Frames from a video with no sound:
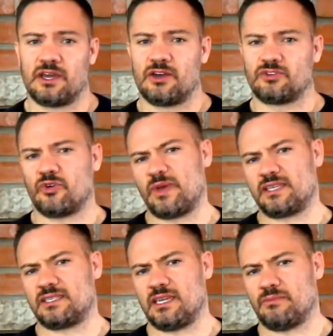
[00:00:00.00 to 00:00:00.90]
So it may
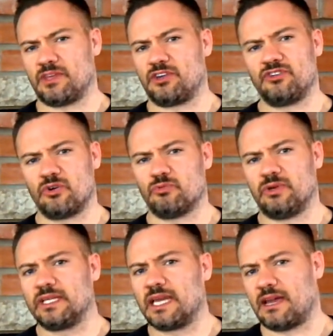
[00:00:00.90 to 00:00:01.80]
seem like you don't
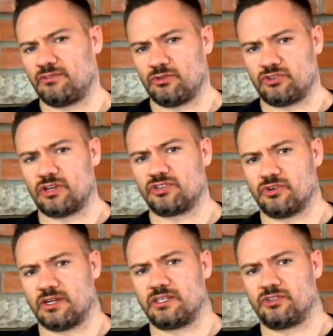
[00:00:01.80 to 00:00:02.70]
really have to adjust your
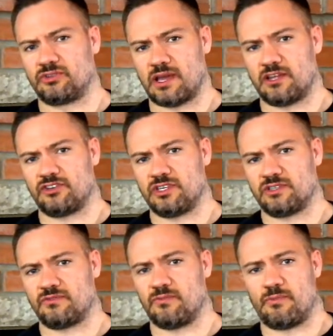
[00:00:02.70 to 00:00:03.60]
hunting
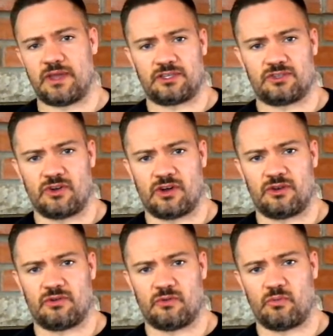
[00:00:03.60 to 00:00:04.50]
strategies based
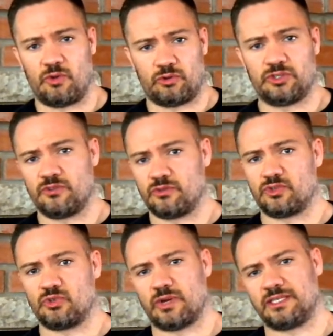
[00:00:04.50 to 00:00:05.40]
on mule deer
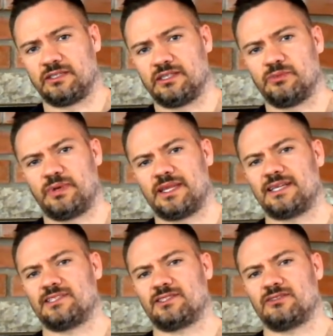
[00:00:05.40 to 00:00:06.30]
versus white-tailed deer, but
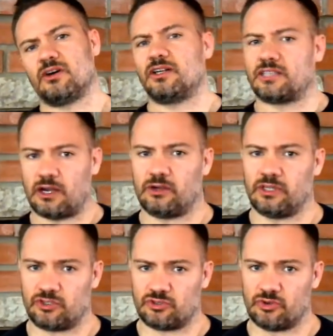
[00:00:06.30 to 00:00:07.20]
that's not
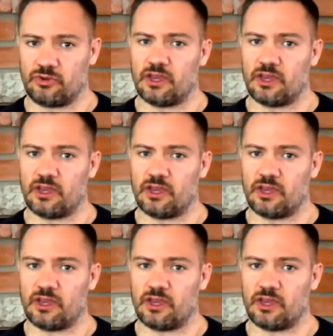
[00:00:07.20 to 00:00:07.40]
entirely true.